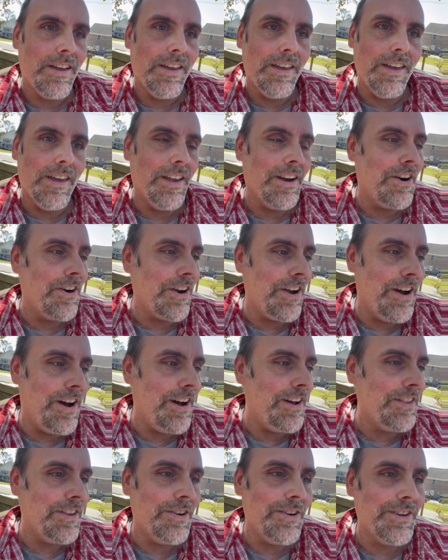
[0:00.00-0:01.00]
In our
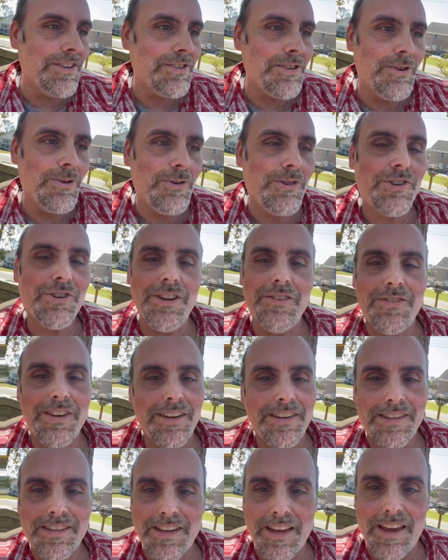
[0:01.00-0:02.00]
God, there is no
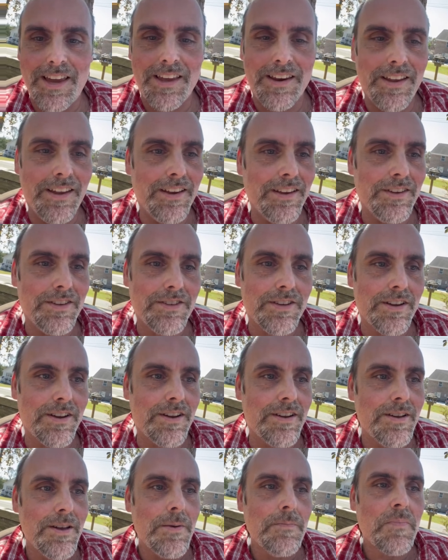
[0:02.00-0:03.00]
shifting sand. It is
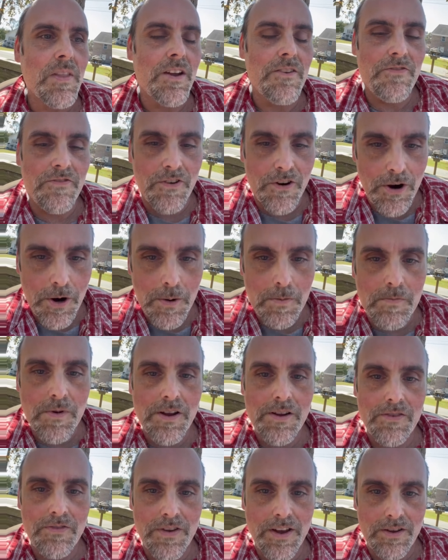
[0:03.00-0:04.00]
a firm
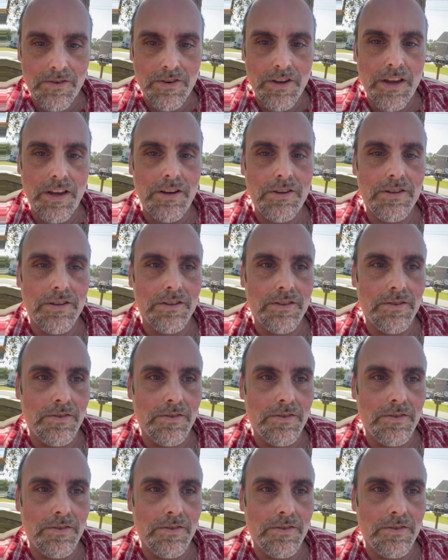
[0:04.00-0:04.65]
foundation.